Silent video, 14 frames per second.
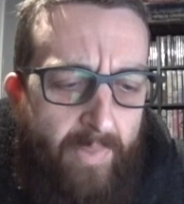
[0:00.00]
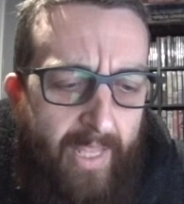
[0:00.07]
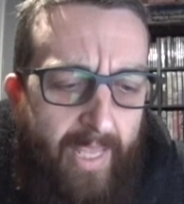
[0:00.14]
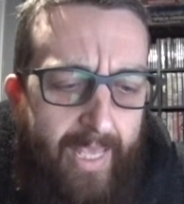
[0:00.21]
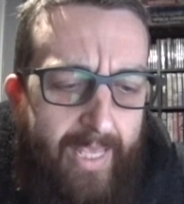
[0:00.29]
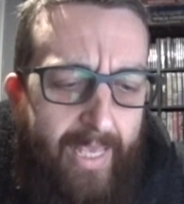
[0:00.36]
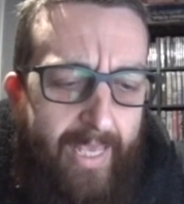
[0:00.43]

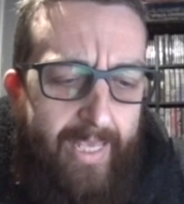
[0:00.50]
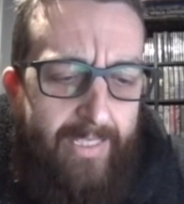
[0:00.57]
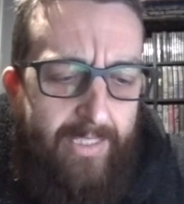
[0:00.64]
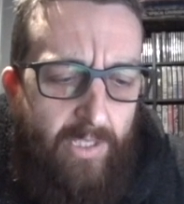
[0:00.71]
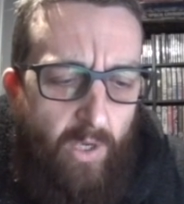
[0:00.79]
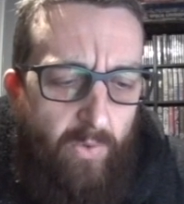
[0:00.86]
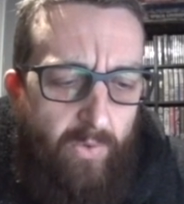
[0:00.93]
he
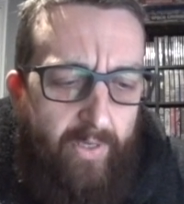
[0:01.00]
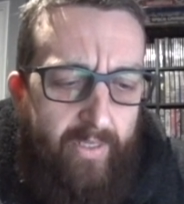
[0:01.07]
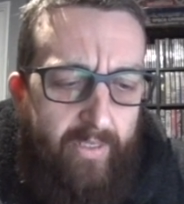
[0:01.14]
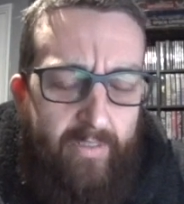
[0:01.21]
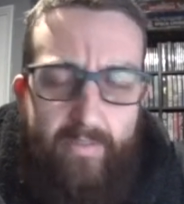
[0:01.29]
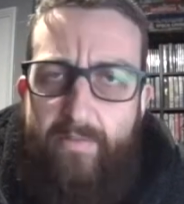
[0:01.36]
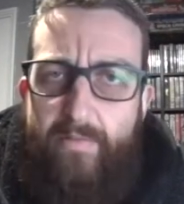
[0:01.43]
sold it
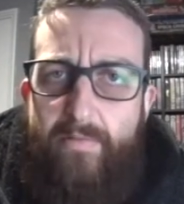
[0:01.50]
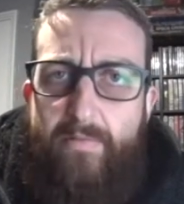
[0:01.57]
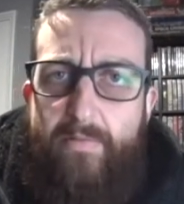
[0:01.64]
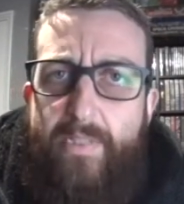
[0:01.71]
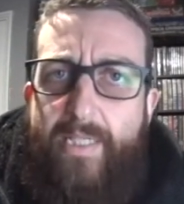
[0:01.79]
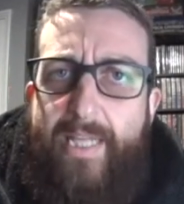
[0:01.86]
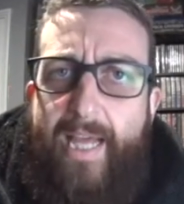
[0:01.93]

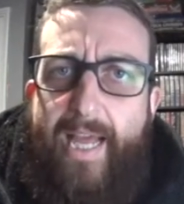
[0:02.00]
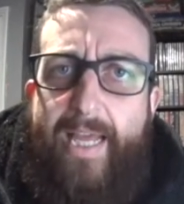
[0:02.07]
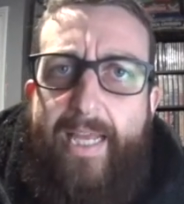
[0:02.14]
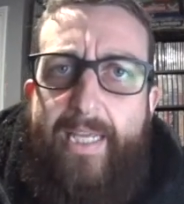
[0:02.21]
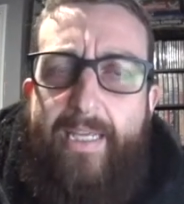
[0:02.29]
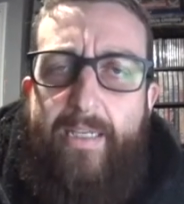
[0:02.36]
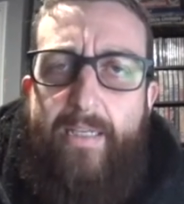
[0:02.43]

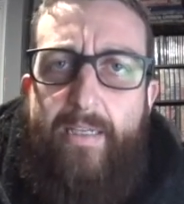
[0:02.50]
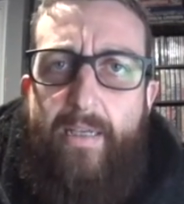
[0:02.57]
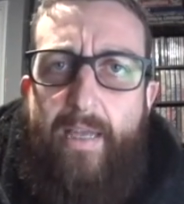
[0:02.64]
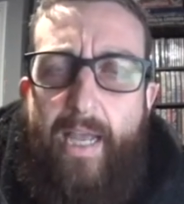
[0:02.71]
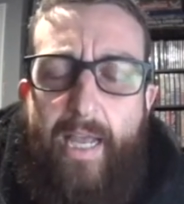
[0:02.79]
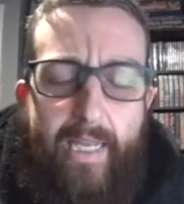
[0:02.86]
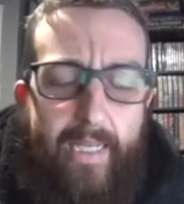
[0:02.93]
today
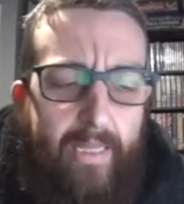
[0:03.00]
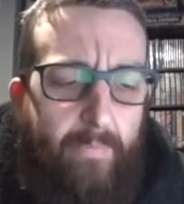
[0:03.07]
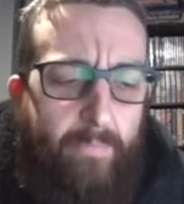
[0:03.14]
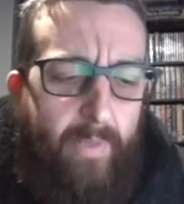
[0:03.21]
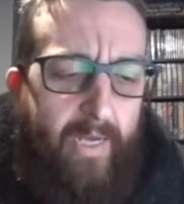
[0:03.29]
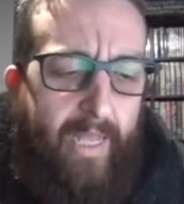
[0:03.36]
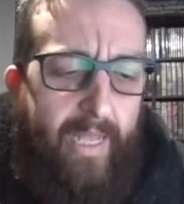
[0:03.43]
and the
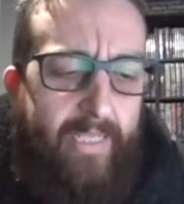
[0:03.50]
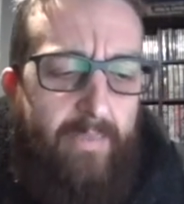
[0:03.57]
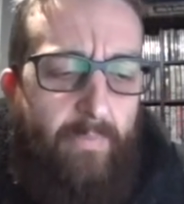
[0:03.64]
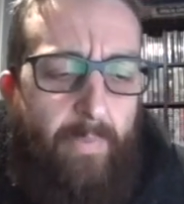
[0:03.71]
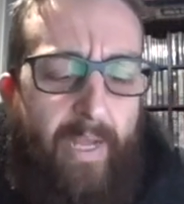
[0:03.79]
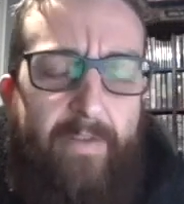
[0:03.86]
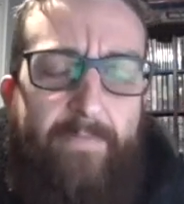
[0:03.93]
bidder
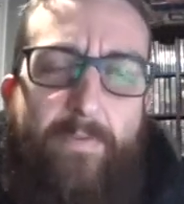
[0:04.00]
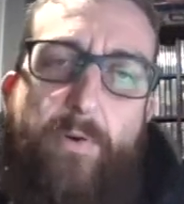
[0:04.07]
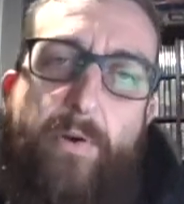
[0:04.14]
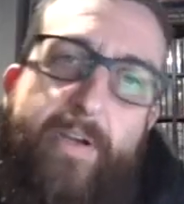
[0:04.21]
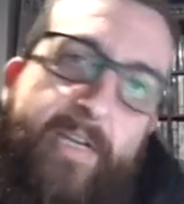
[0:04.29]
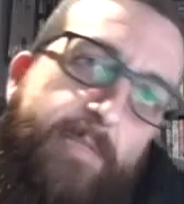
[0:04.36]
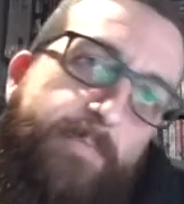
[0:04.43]
hasn't paid for
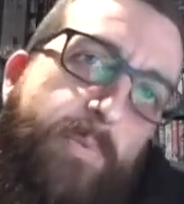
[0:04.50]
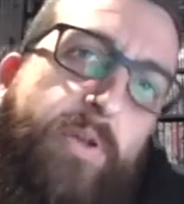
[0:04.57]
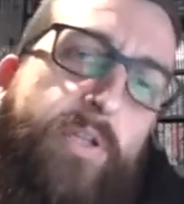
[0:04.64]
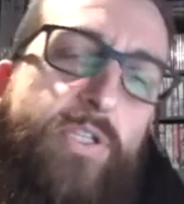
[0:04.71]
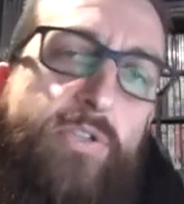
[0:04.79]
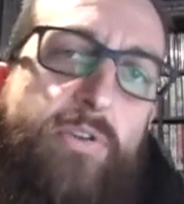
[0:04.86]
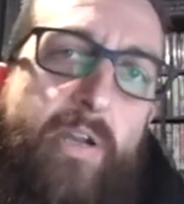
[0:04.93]
it and he's put
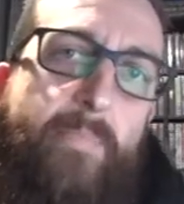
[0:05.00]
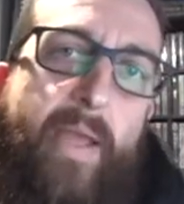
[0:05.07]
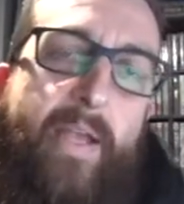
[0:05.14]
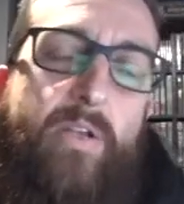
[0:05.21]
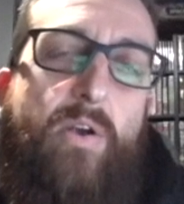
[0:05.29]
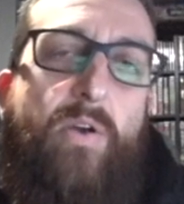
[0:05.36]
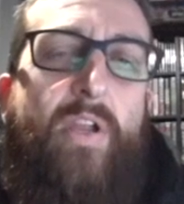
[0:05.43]
it straight
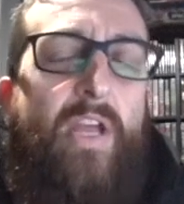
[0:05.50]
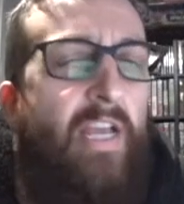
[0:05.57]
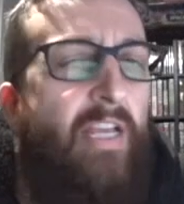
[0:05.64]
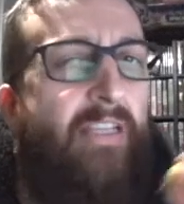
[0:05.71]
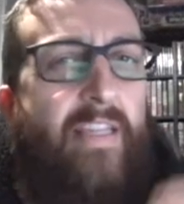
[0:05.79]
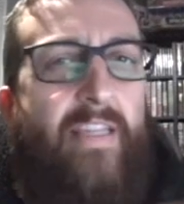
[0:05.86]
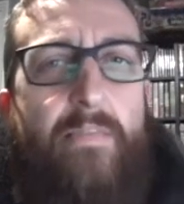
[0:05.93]
back on.
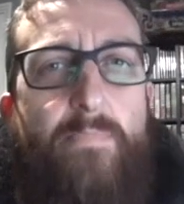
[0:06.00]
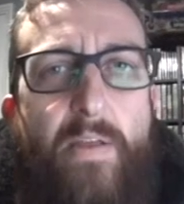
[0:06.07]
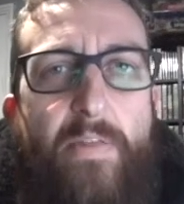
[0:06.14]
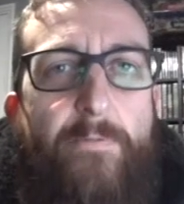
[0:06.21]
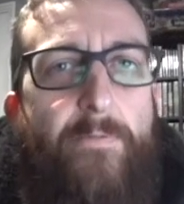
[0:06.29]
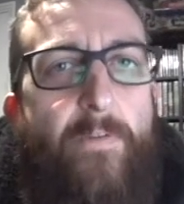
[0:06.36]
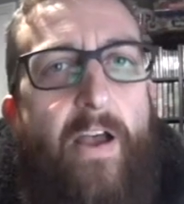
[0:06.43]
So this
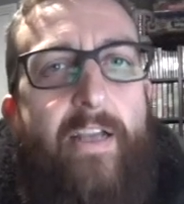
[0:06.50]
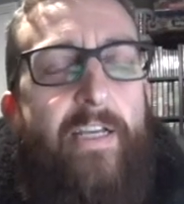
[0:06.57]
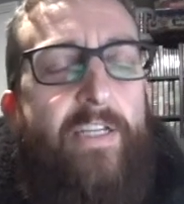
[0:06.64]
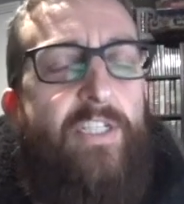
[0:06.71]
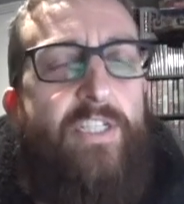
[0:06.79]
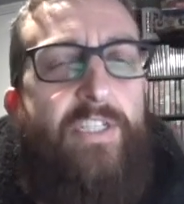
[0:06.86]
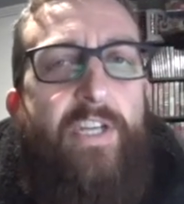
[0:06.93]
motherfucker
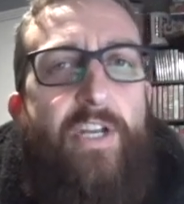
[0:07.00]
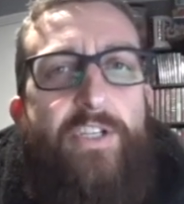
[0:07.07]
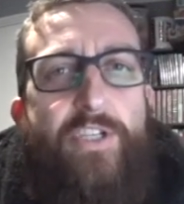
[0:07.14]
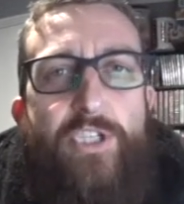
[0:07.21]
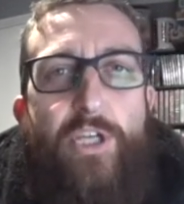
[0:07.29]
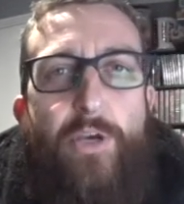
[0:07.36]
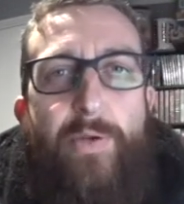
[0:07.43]
just did it
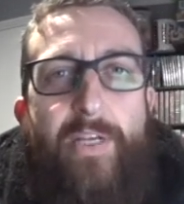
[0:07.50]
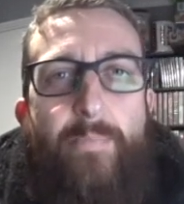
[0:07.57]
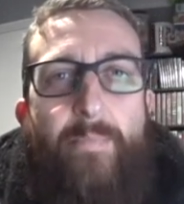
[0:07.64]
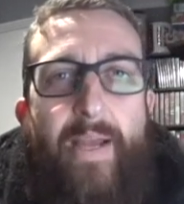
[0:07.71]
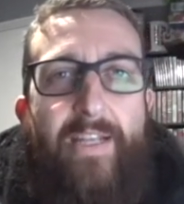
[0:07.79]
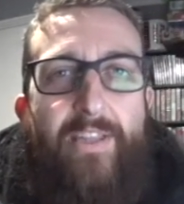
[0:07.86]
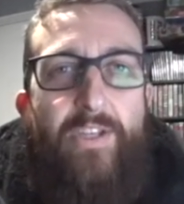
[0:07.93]
just so he could
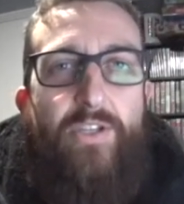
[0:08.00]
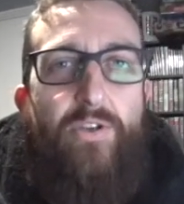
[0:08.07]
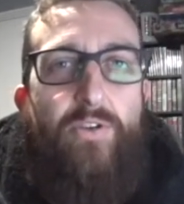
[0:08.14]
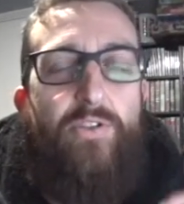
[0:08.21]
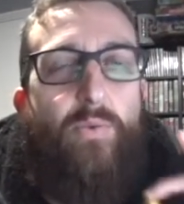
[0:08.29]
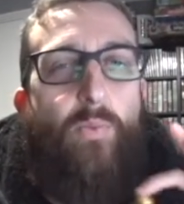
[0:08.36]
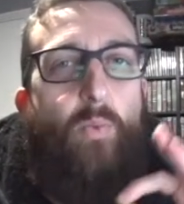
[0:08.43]
make the
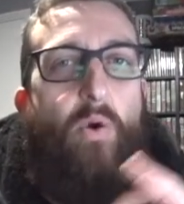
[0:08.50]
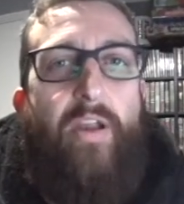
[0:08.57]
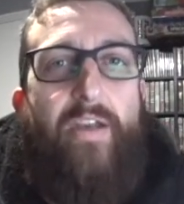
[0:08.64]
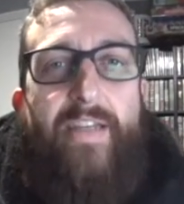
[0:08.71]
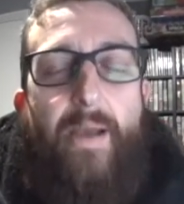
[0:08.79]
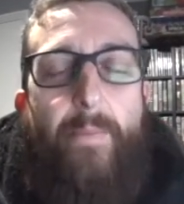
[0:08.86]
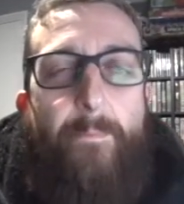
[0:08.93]
news. What a
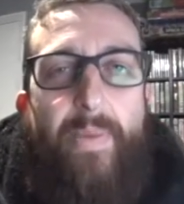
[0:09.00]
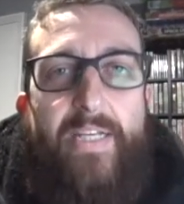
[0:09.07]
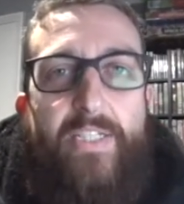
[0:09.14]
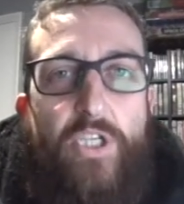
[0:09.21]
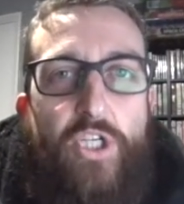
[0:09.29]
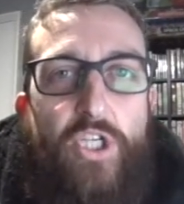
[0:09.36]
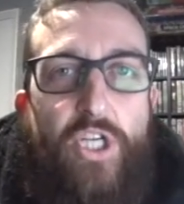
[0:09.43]
dumb
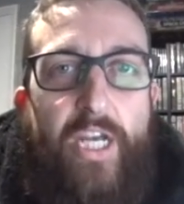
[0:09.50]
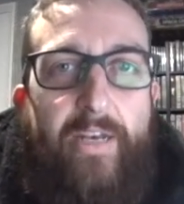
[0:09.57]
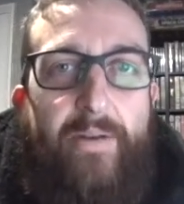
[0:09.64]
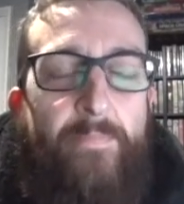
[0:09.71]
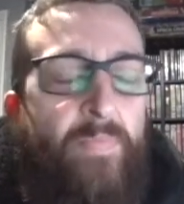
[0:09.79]
piece of shit.